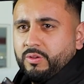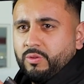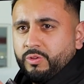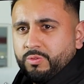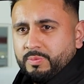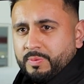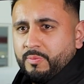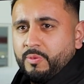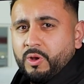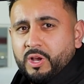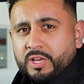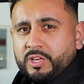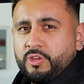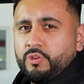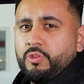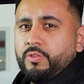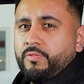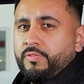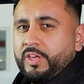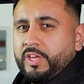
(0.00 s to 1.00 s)
who's been
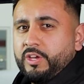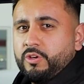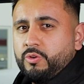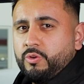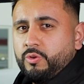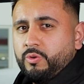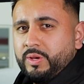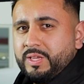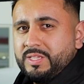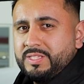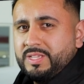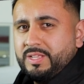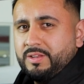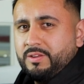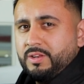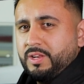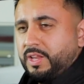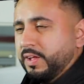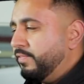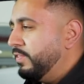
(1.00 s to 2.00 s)
working on the vehicle is
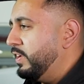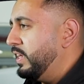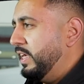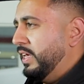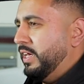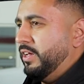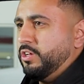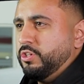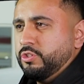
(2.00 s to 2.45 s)
in lovely